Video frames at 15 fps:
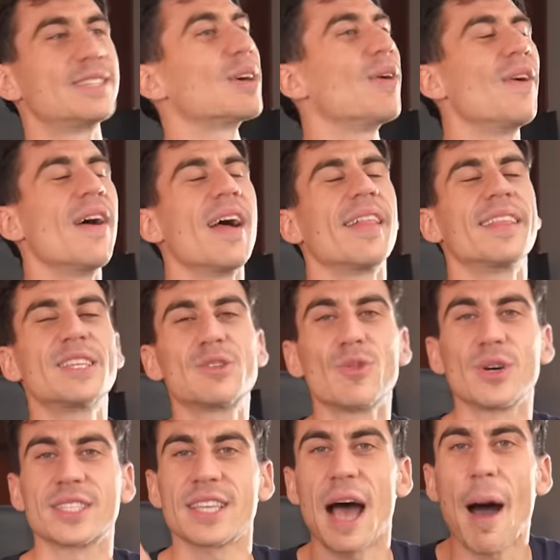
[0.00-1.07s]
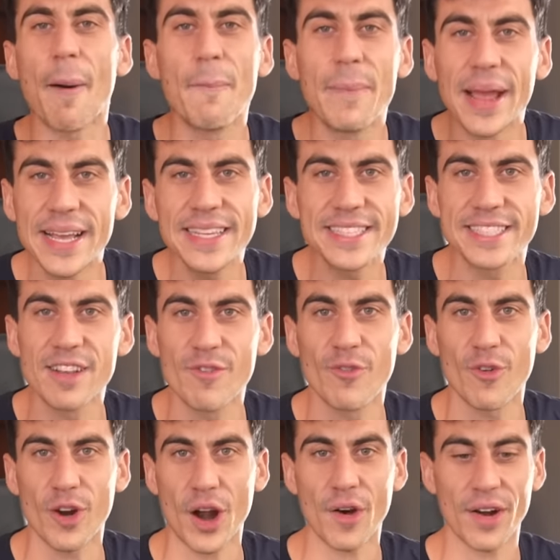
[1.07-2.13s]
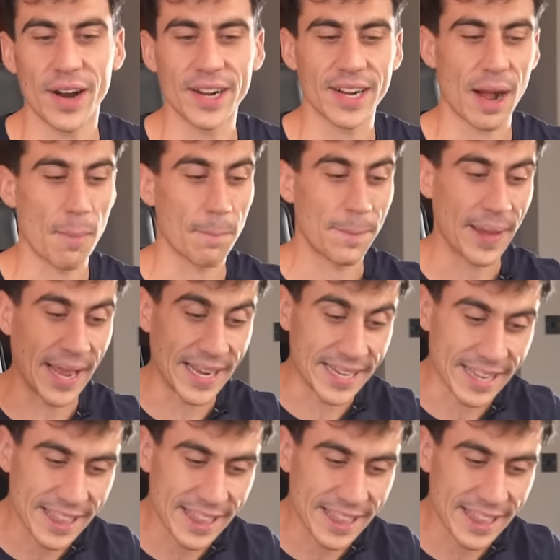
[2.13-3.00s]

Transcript: So this was amazing for our campaign.